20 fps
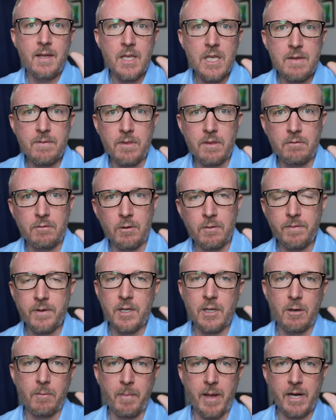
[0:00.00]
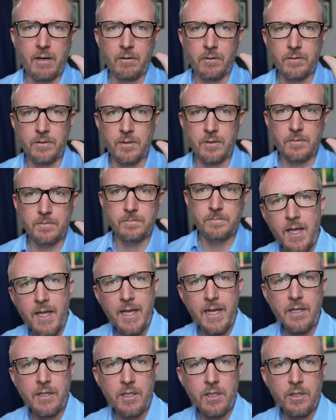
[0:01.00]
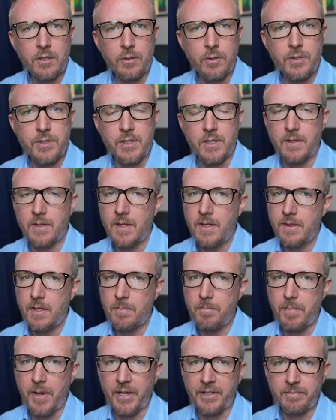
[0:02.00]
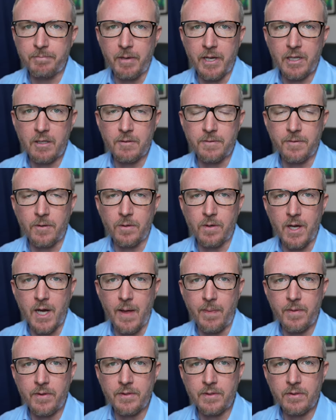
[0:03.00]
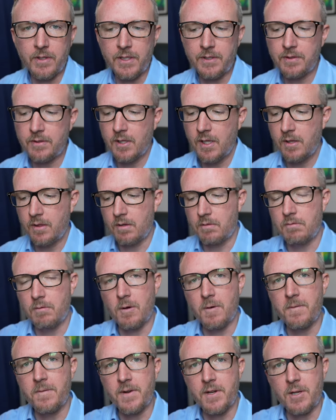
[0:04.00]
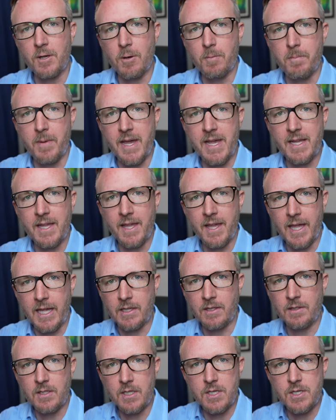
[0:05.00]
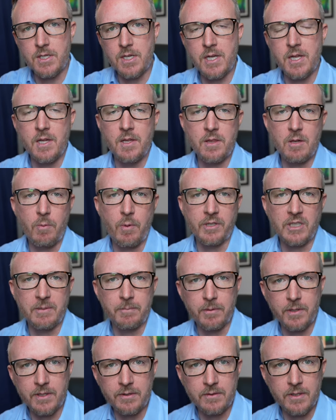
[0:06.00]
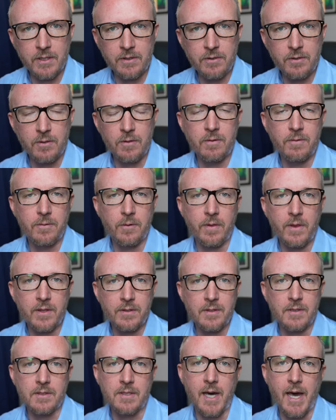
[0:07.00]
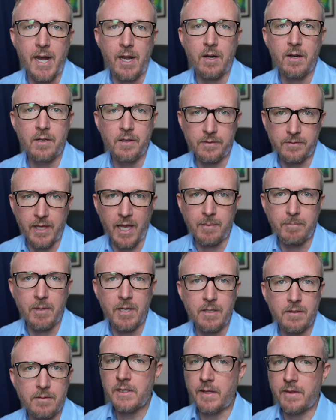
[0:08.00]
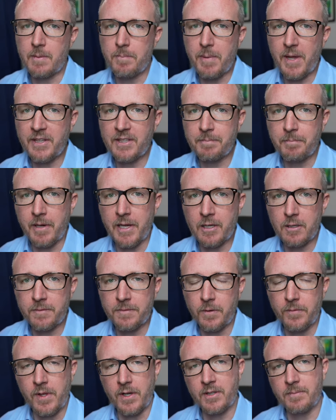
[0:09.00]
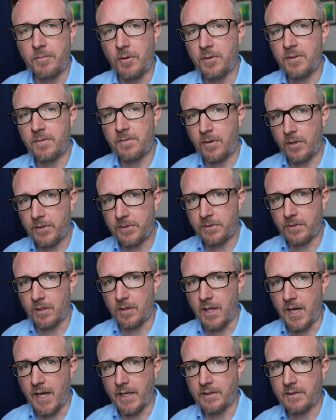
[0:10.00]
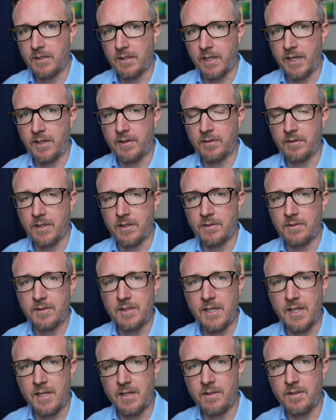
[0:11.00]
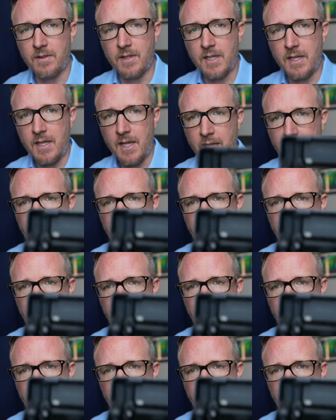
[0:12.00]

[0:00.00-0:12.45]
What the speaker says: even the Rode Video Micro 2. In conclusion, the best microphone on this list, the Rode Video Mic NTG, the one you've been listening to for this entire segment. Now, the best microphone that is most versatile on today's list is the